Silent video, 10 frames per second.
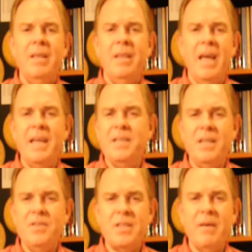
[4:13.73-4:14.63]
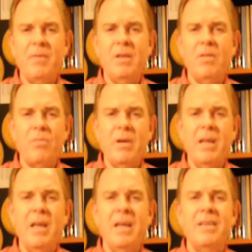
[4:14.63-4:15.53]
The
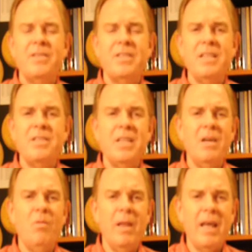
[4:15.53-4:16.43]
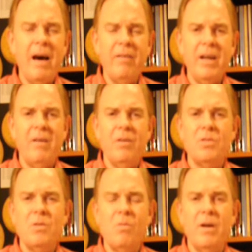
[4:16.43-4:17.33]
1873 cc without
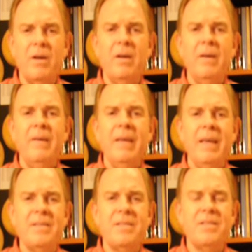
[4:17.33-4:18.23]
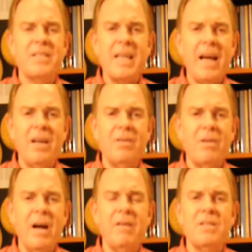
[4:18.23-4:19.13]
arrows quarter is the second
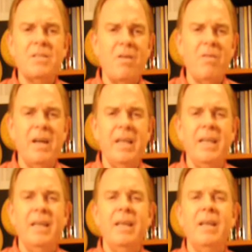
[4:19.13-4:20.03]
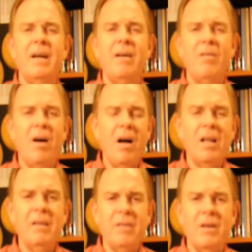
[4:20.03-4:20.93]
rarest coin of
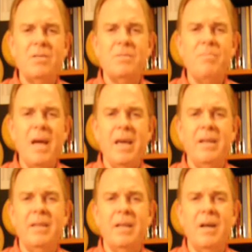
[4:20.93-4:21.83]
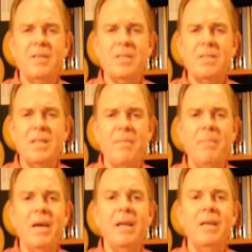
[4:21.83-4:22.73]
all of those made at the Carson City
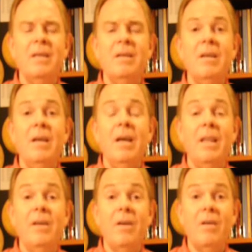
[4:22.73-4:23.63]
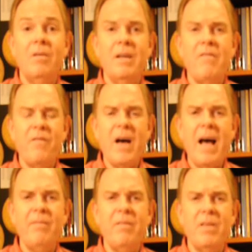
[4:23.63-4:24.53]
Mint, and there are only
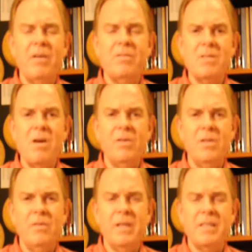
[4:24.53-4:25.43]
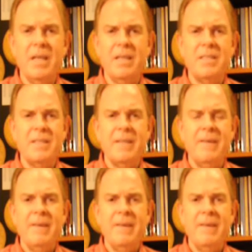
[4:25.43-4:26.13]
5 of those known to exist.